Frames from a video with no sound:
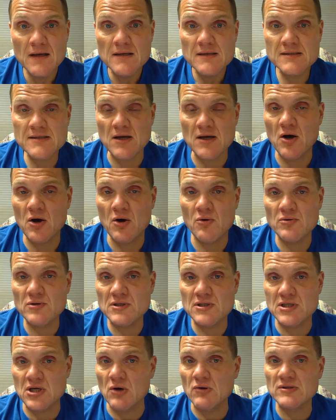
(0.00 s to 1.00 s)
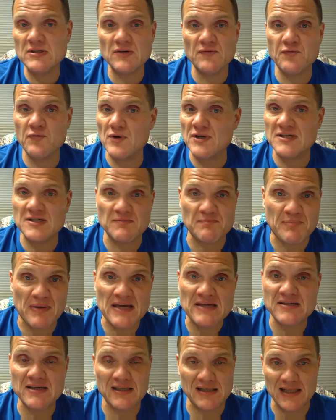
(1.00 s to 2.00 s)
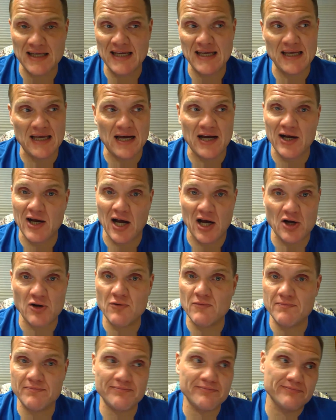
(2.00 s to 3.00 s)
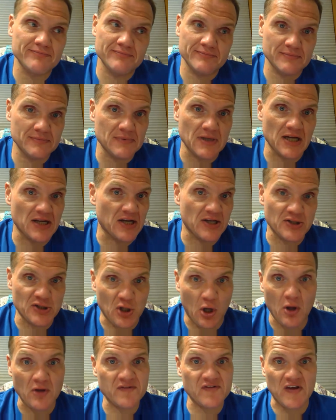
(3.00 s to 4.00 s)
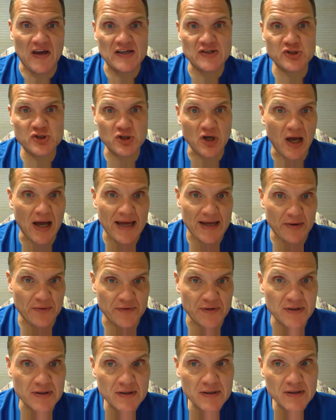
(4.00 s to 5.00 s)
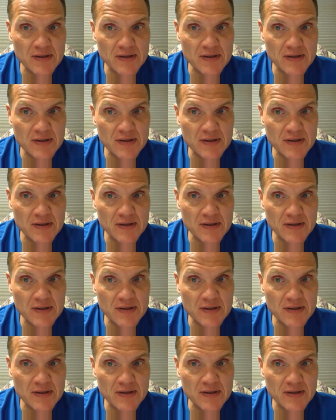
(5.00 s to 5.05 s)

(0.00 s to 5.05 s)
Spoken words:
So Joseph was basically an adult-sized child.